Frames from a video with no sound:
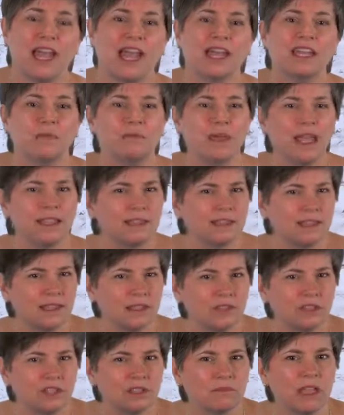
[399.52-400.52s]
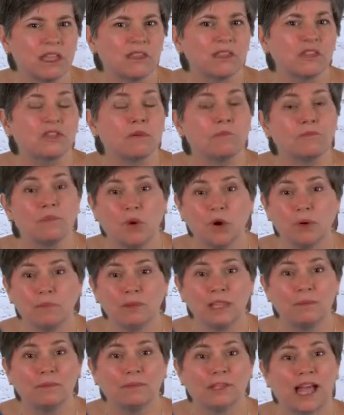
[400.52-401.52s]
And it made sense to me that the more
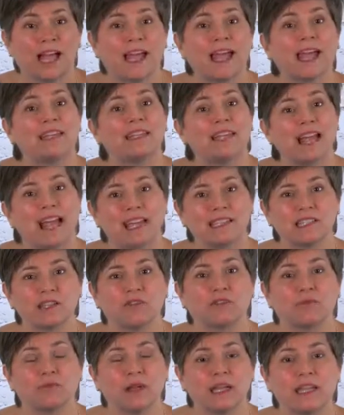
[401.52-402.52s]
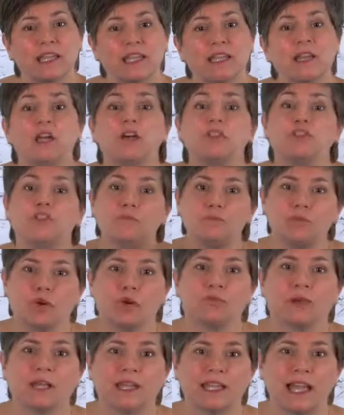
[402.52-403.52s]
people I had to ask for money, the
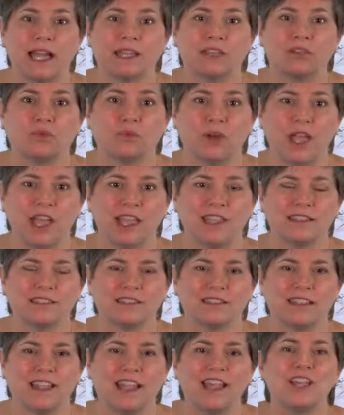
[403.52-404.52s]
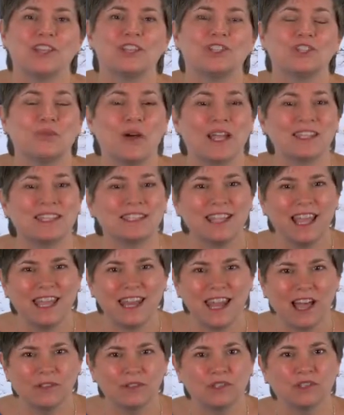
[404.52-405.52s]
more money I could raise. So I
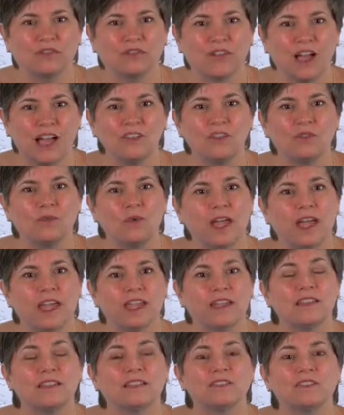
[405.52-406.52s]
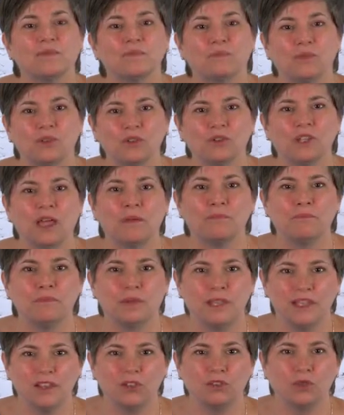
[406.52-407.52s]
set out to find a way to build a
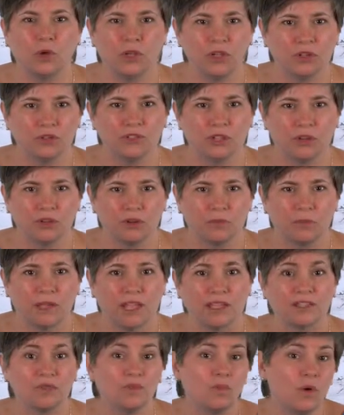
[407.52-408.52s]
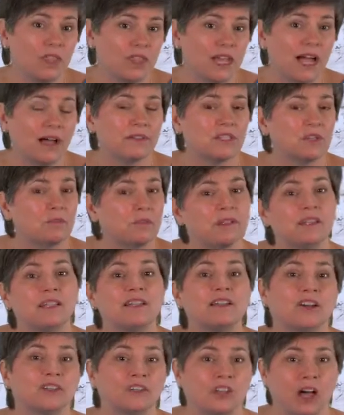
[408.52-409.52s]
big, loyal donor base without
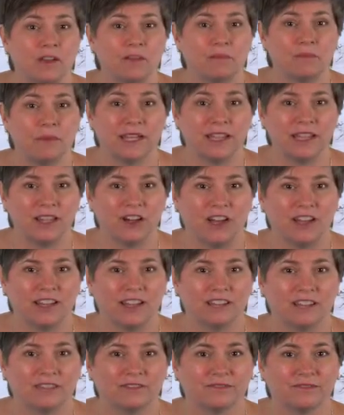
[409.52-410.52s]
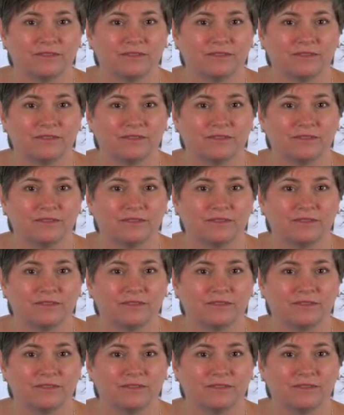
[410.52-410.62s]
spending a lot of money on it.